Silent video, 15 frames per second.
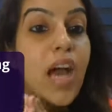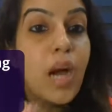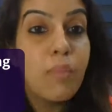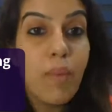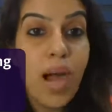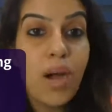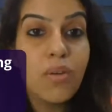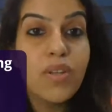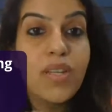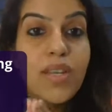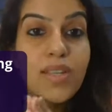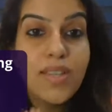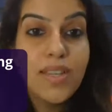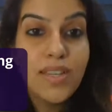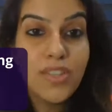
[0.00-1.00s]
about
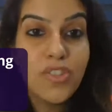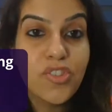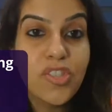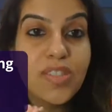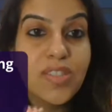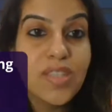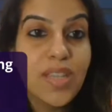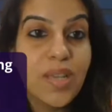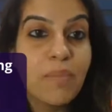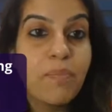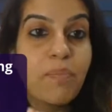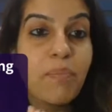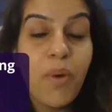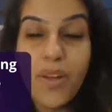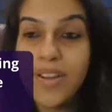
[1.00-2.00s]
the history theme
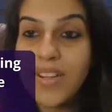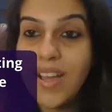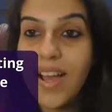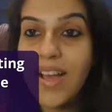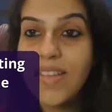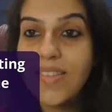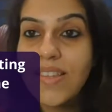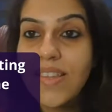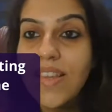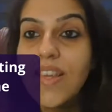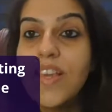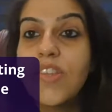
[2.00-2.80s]
podcast.